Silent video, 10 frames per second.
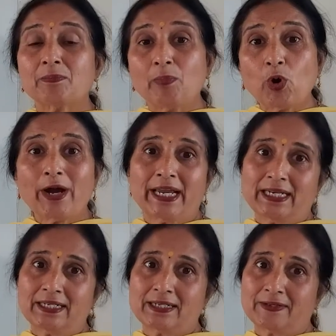
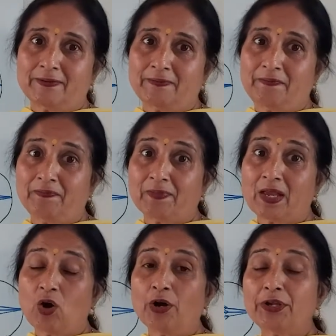point,
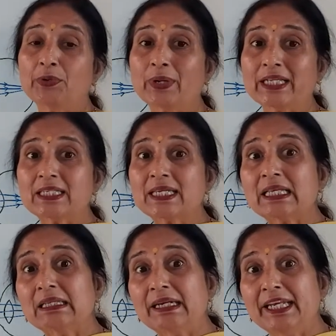or you can say
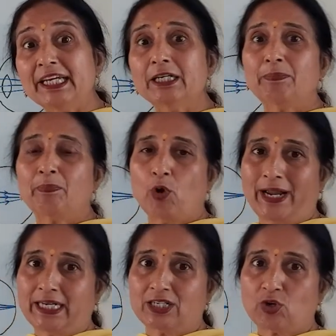the near
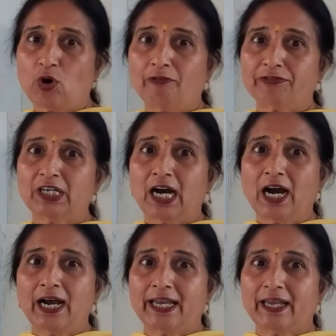point of the
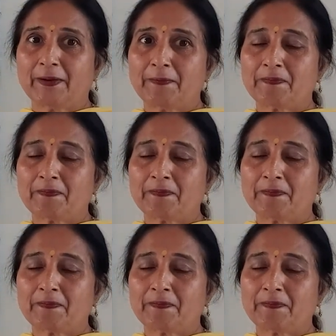eye,